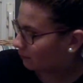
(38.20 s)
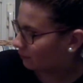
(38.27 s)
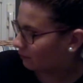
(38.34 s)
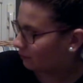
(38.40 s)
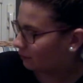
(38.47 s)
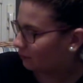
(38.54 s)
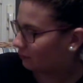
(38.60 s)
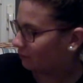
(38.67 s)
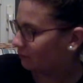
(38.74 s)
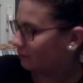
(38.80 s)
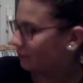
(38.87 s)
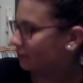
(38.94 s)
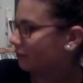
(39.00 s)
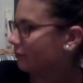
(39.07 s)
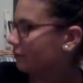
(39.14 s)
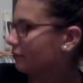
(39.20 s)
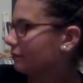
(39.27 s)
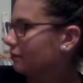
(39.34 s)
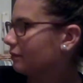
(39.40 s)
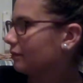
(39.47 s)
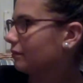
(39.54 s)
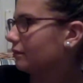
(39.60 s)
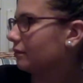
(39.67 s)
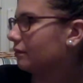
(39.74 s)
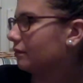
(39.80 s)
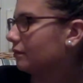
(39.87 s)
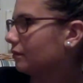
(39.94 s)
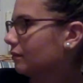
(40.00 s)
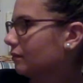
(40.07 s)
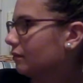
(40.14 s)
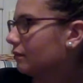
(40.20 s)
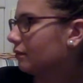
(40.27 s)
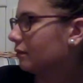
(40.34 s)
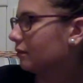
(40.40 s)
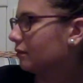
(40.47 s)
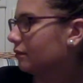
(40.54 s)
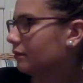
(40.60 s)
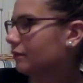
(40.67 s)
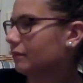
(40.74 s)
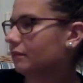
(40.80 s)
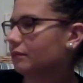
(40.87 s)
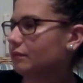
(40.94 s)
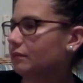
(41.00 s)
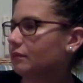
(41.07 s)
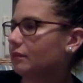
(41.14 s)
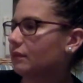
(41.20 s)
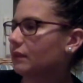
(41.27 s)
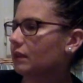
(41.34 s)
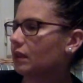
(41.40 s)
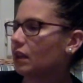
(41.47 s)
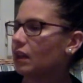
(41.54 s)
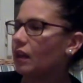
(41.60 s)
Nobody speaks.